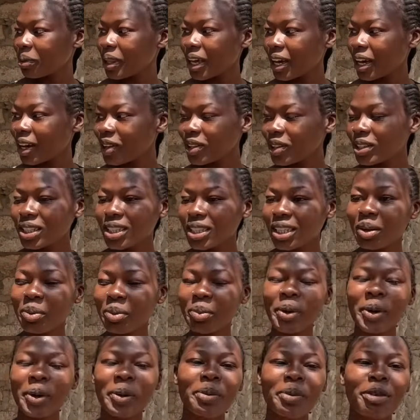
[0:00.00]
the house and
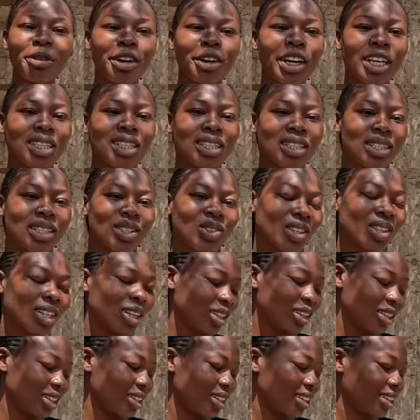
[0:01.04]
mop first when
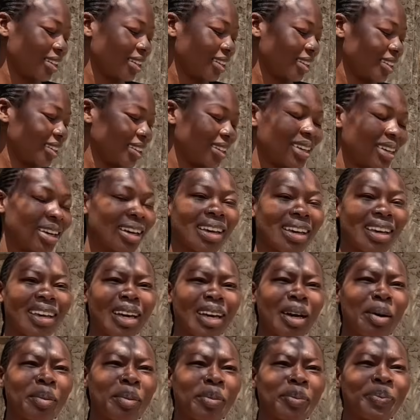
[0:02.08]
I
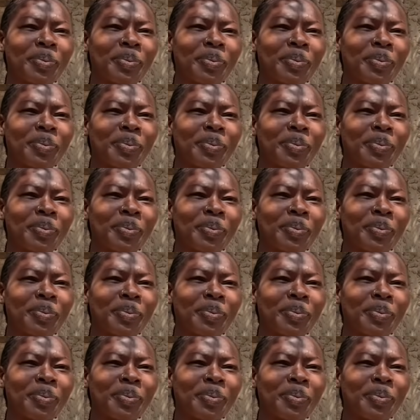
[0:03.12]
come.